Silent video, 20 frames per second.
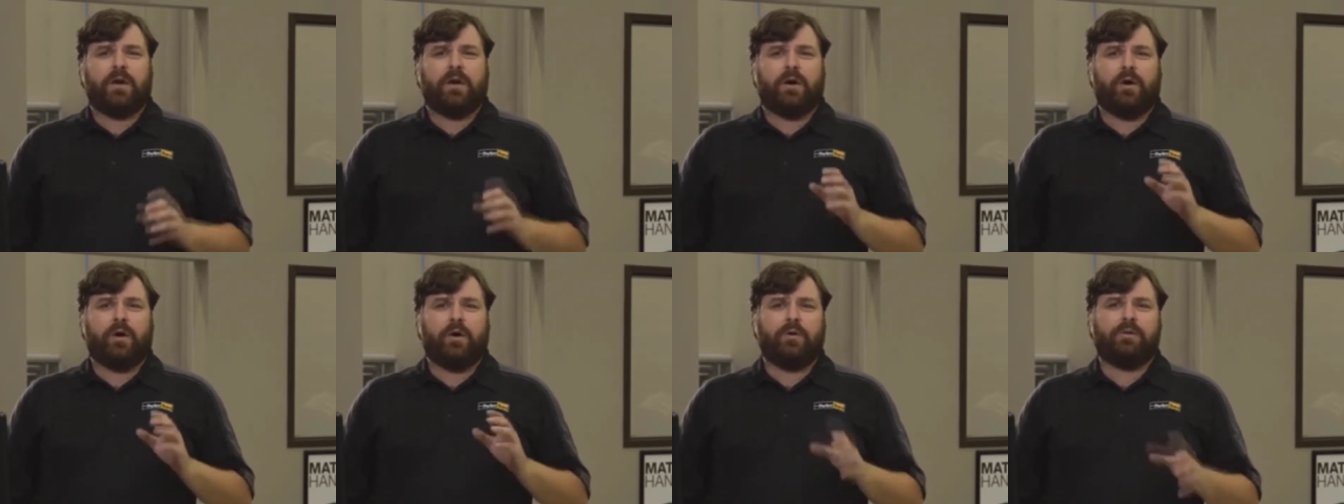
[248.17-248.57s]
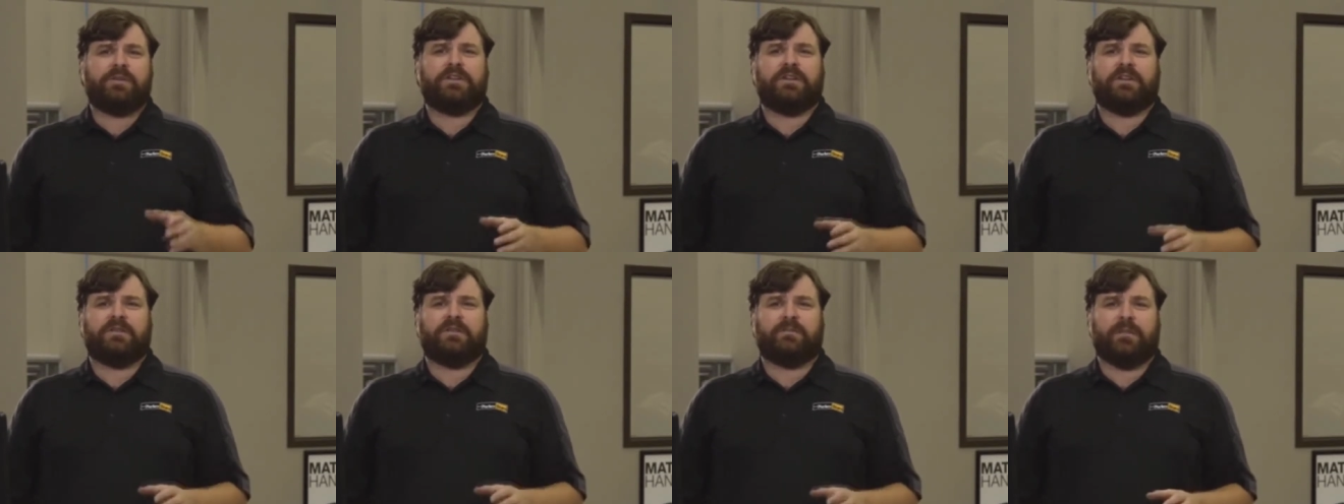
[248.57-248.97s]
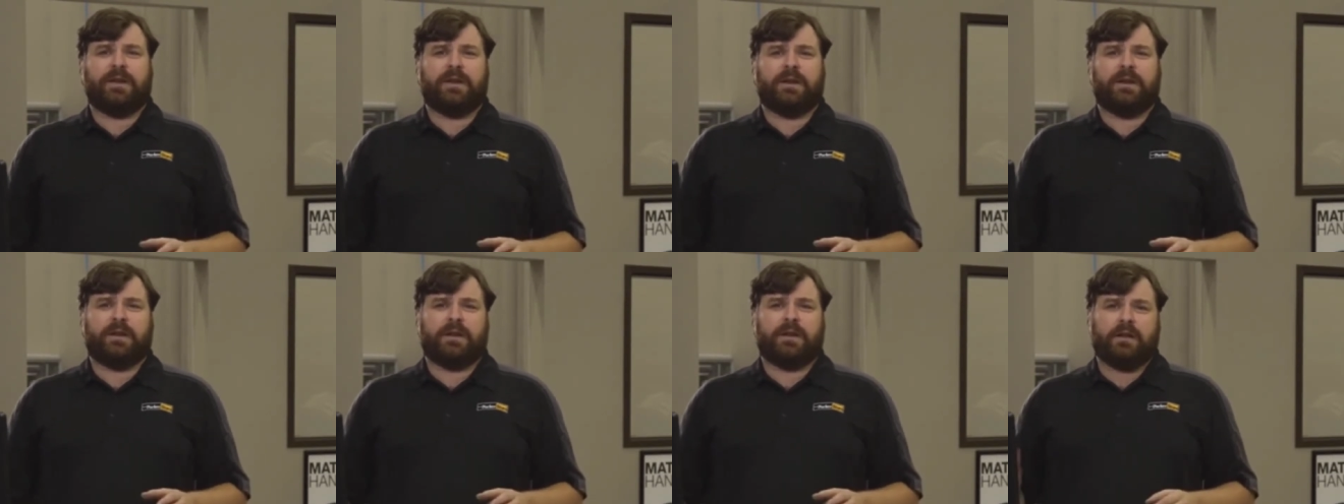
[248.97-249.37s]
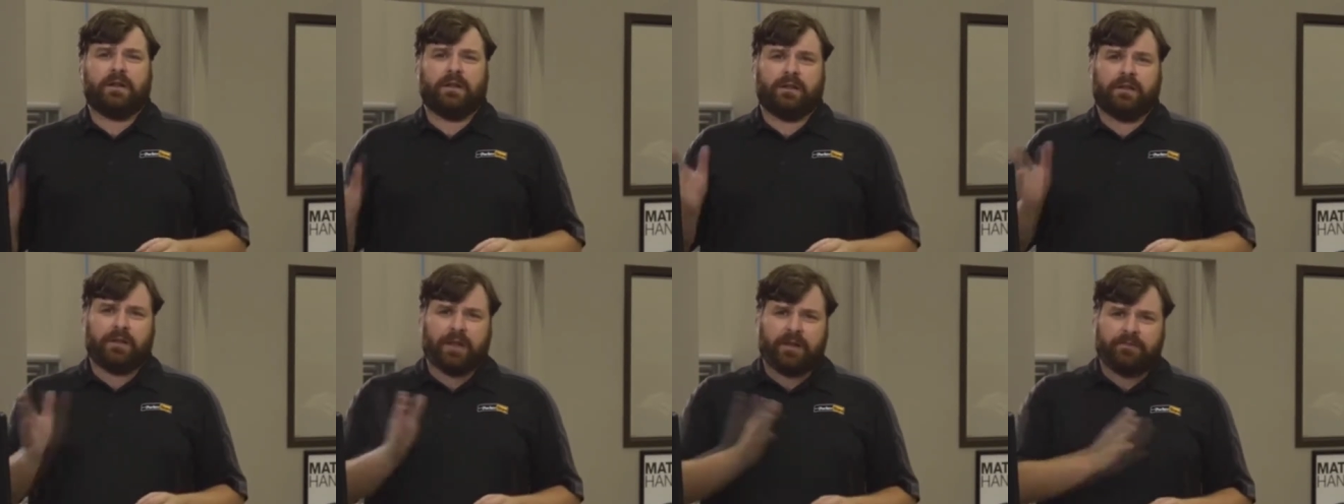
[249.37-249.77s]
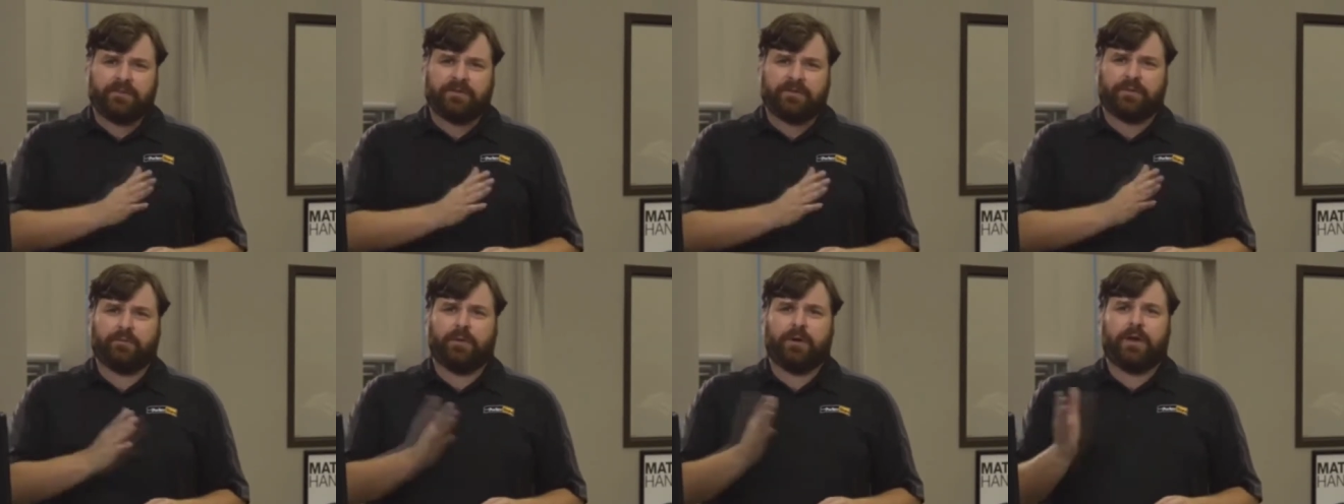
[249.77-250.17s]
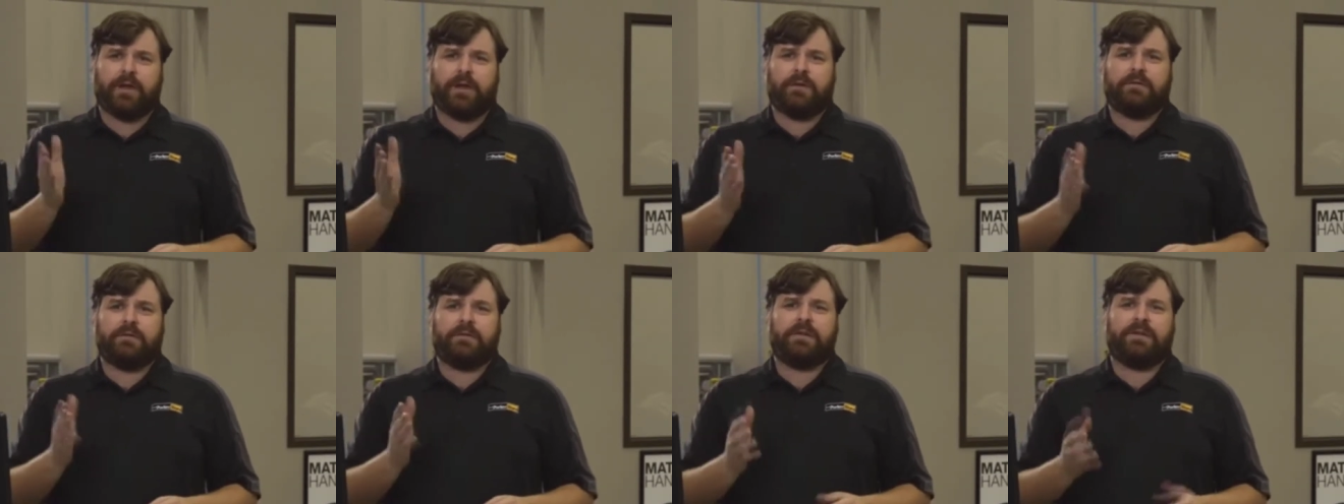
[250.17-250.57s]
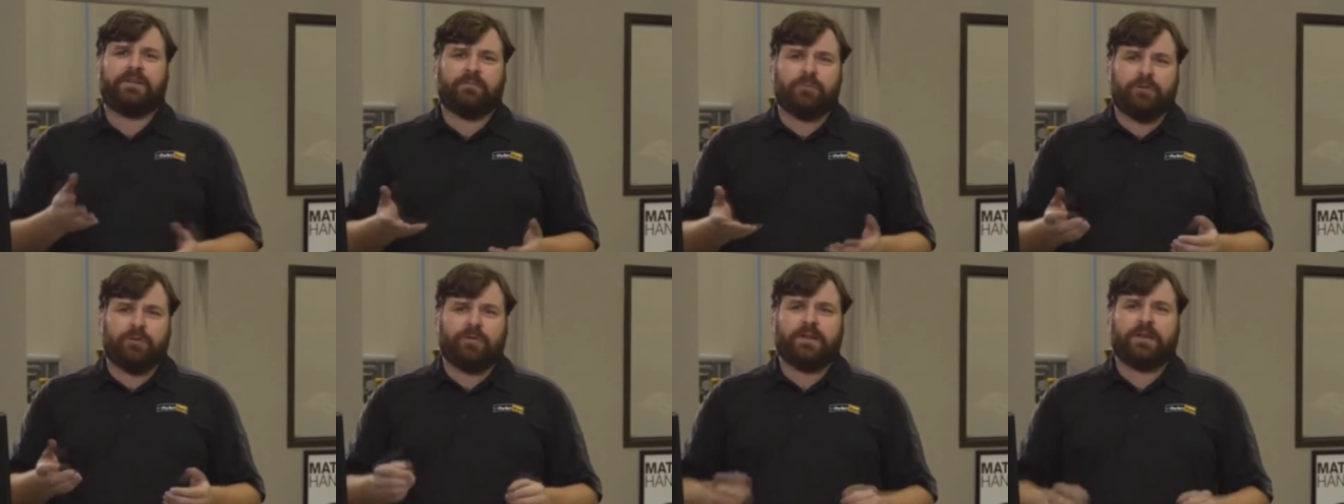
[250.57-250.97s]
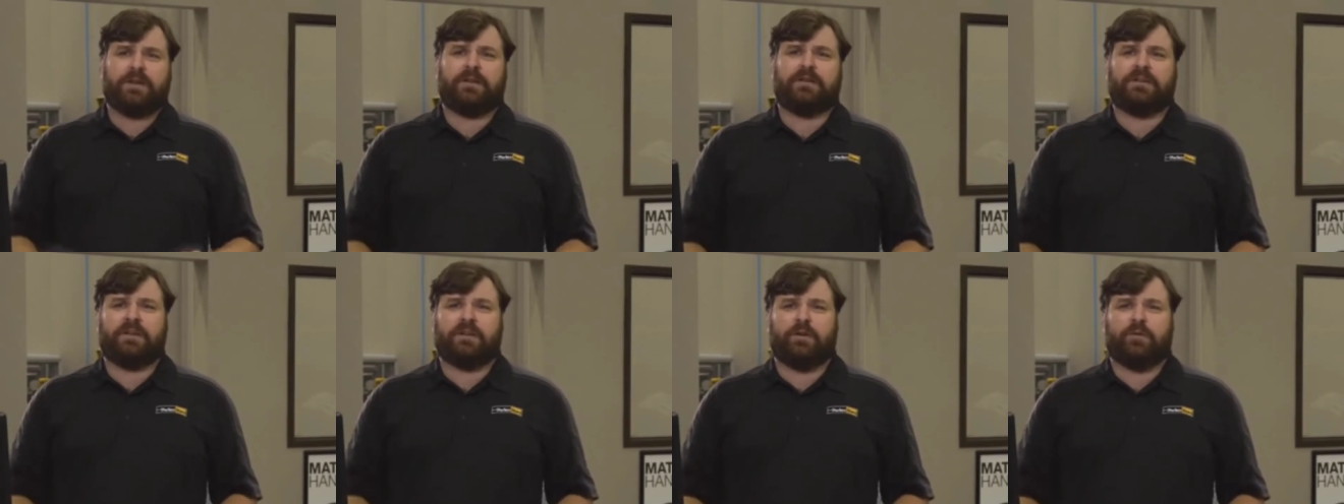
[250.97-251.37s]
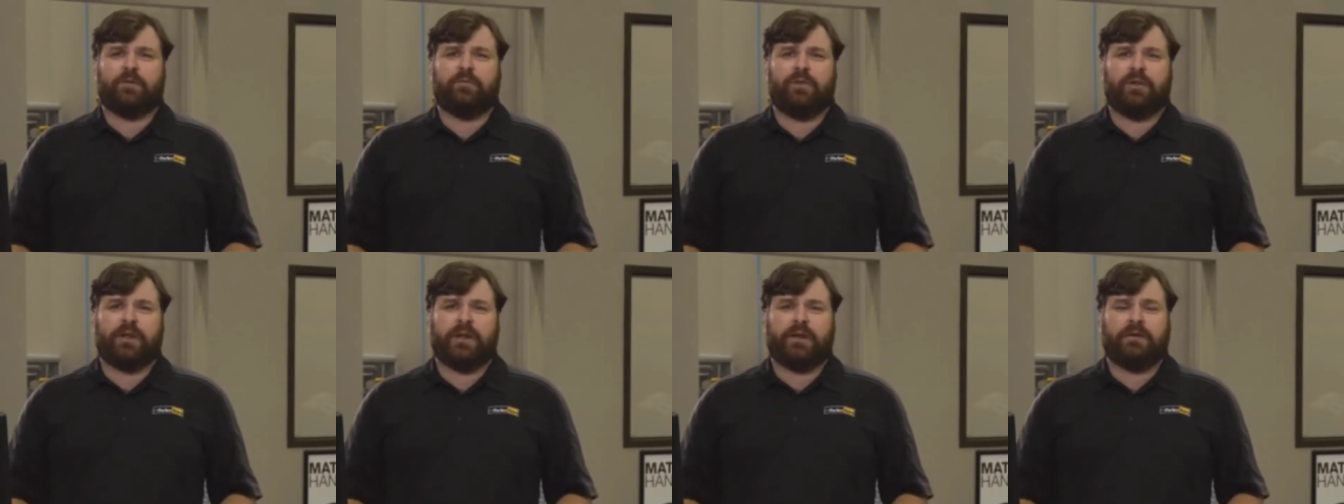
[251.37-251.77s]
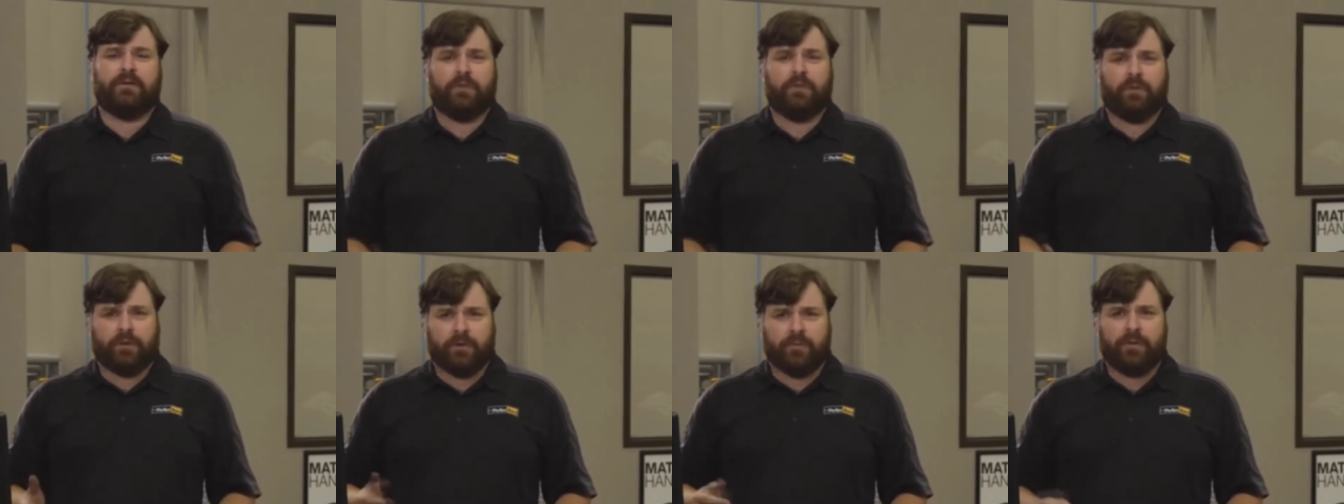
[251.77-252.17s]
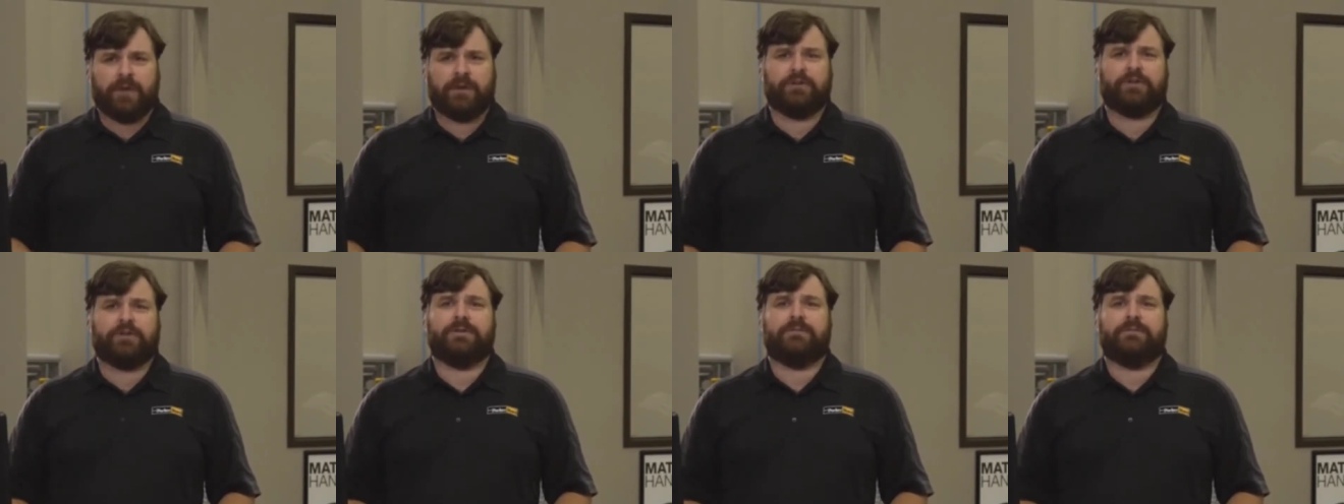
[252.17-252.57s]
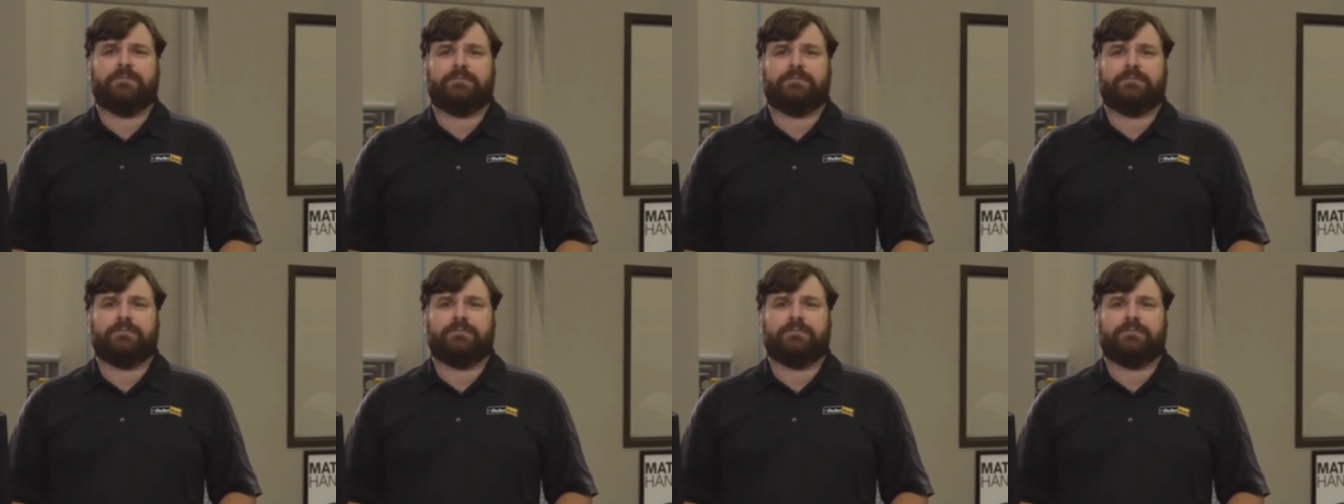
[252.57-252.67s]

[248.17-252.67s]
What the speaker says: A hose that is bending left to right is moving in a single plane or dimension,